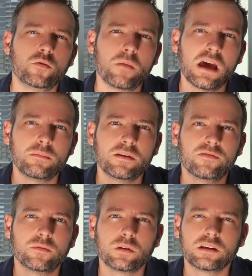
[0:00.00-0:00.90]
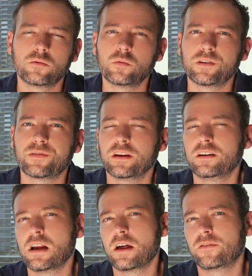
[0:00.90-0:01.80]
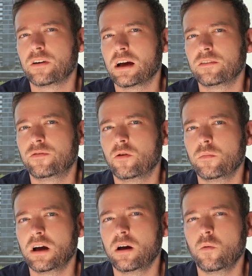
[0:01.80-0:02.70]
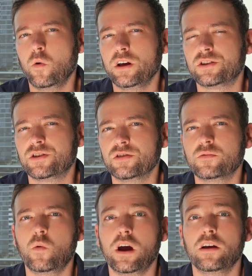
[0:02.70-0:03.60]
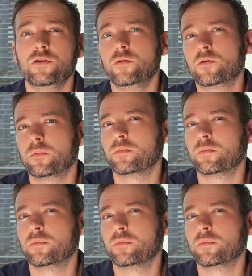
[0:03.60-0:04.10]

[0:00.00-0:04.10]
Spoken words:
may be familiar with another ad format, which is where you can